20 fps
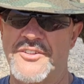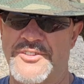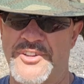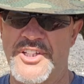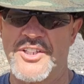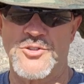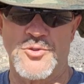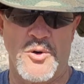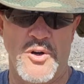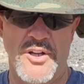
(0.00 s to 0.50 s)

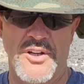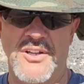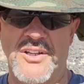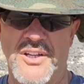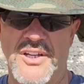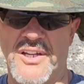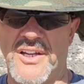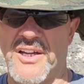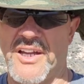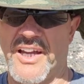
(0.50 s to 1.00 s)
this one
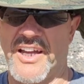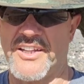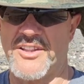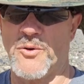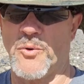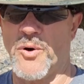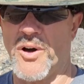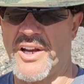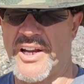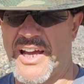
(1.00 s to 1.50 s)
and the
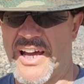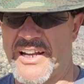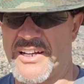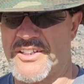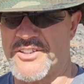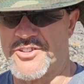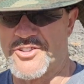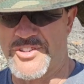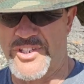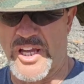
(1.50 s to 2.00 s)
one out
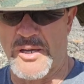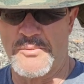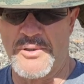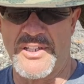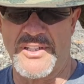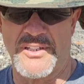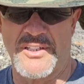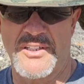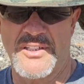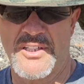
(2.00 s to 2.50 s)
at
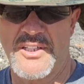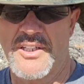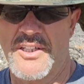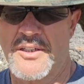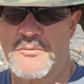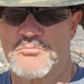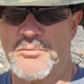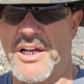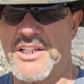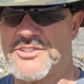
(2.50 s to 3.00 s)
Summit,
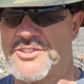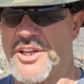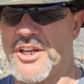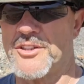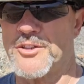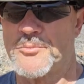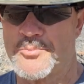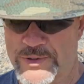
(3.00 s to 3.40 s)
by Southern